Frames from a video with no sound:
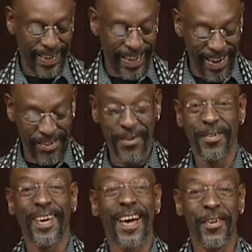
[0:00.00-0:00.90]
And I
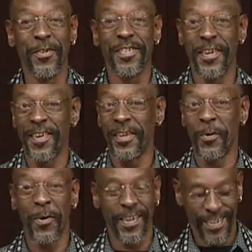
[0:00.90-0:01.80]
do see her in the
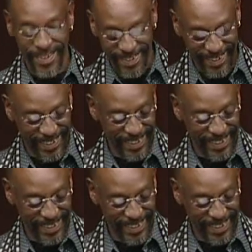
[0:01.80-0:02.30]
audience.